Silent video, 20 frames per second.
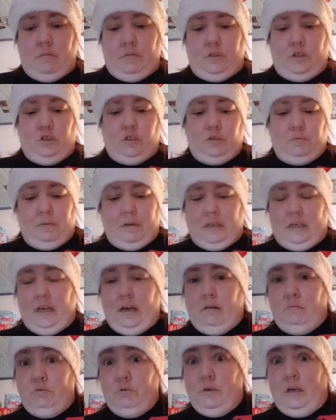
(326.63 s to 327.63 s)
there's been
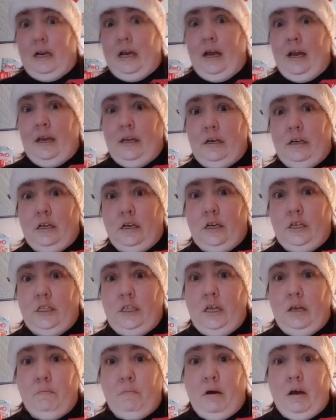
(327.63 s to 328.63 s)
times when I had none of
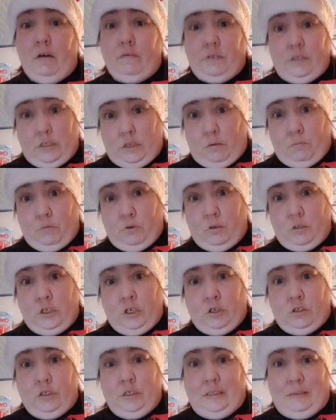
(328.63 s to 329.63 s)
the above, so I'm going to
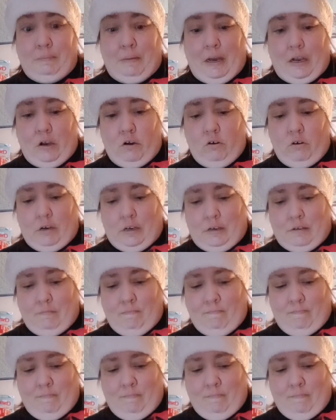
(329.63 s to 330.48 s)
turn this back on.